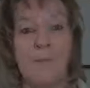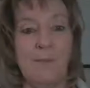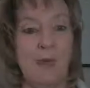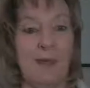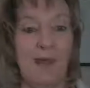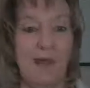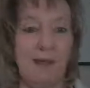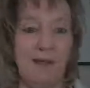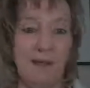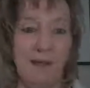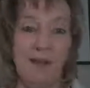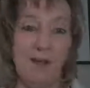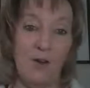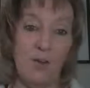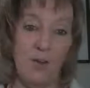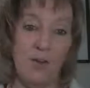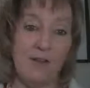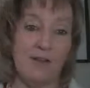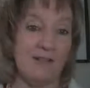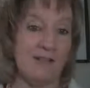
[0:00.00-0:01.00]
I
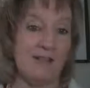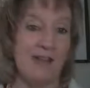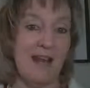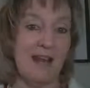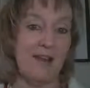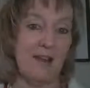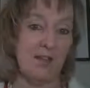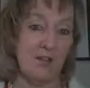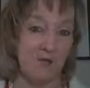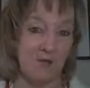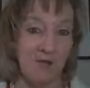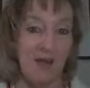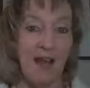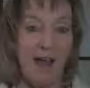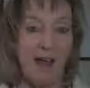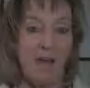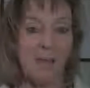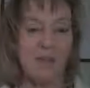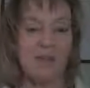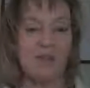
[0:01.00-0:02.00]
don't want to say that you're
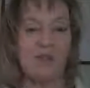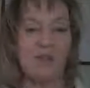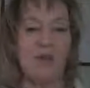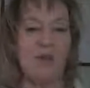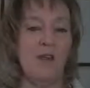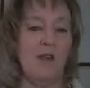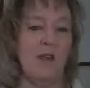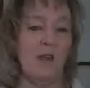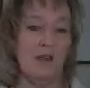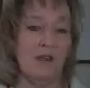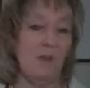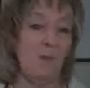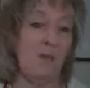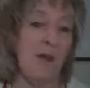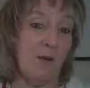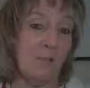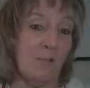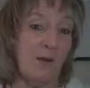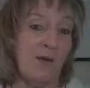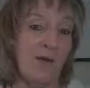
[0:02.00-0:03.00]
not, but you
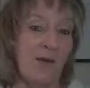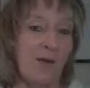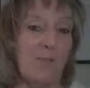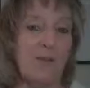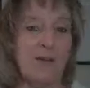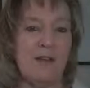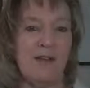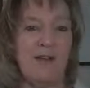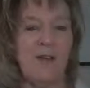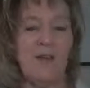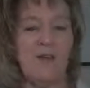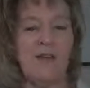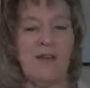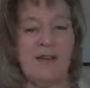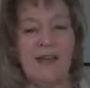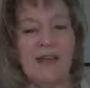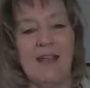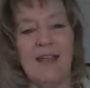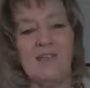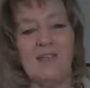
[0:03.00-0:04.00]
might be, but you know, you
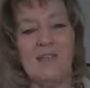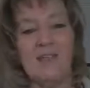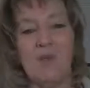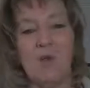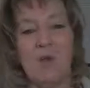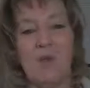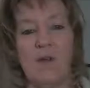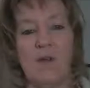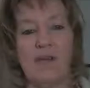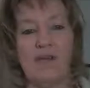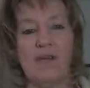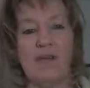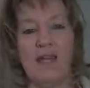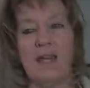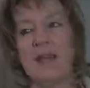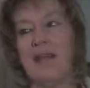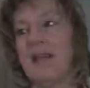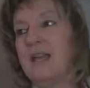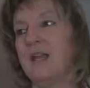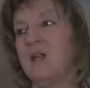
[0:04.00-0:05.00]
can't just go around
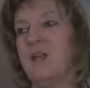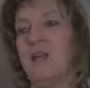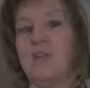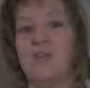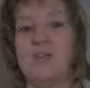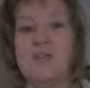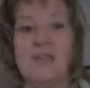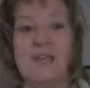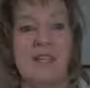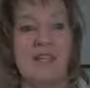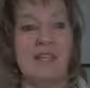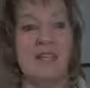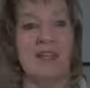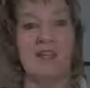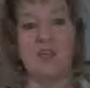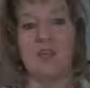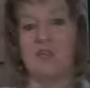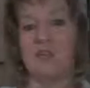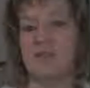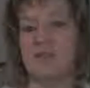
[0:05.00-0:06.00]
saying, hey, it cures this and
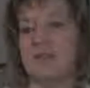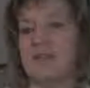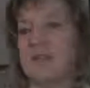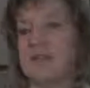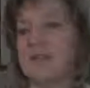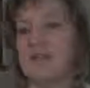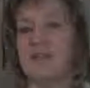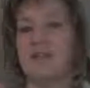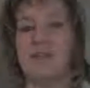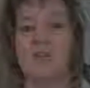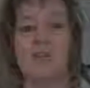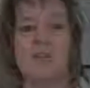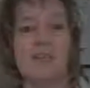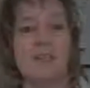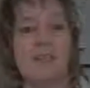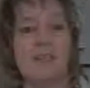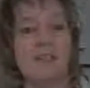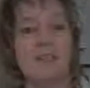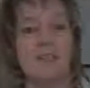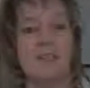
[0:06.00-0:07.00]
it cures this and it
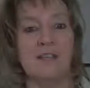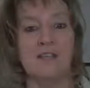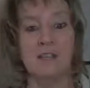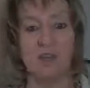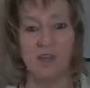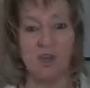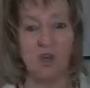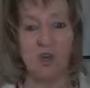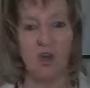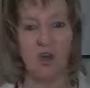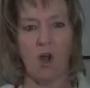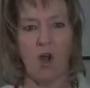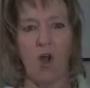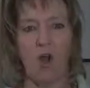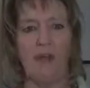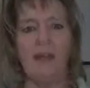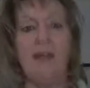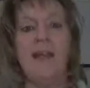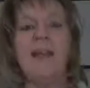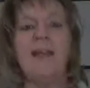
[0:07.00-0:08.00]
cures this and it's the
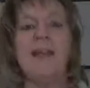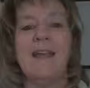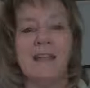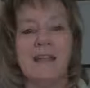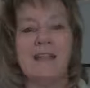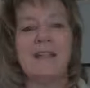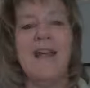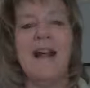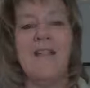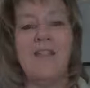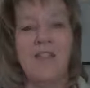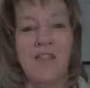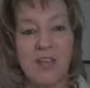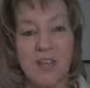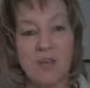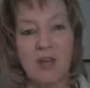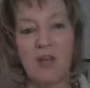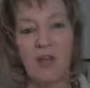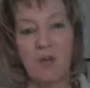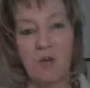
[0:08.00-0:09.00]
cure-all. It's not
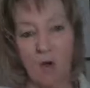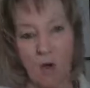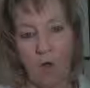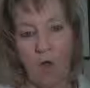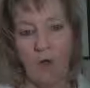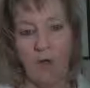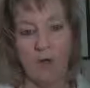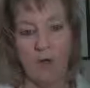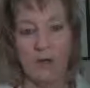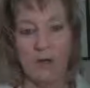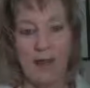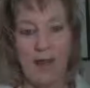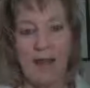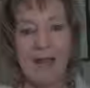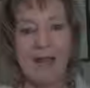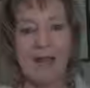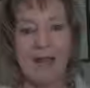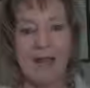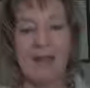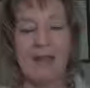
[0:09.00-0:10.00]
the cure-all,
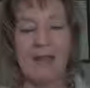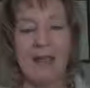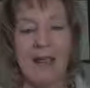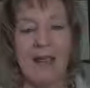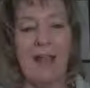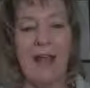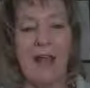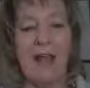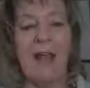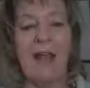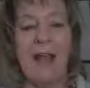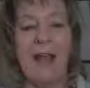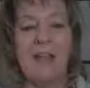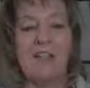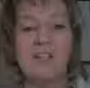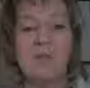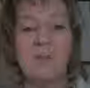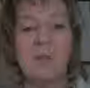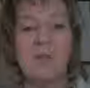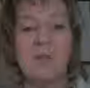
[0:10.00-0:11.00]
okay? It
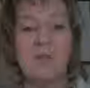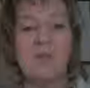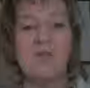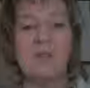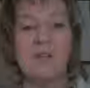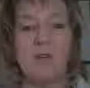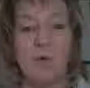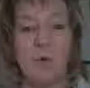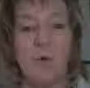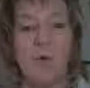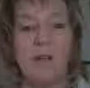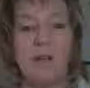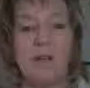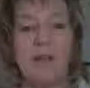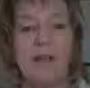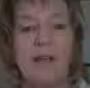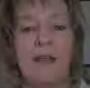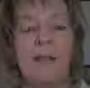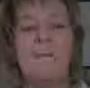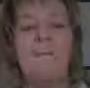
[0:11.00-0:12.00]
has to be used
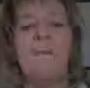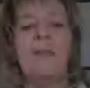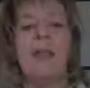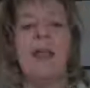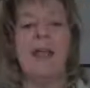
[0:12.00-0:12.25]
accordingly.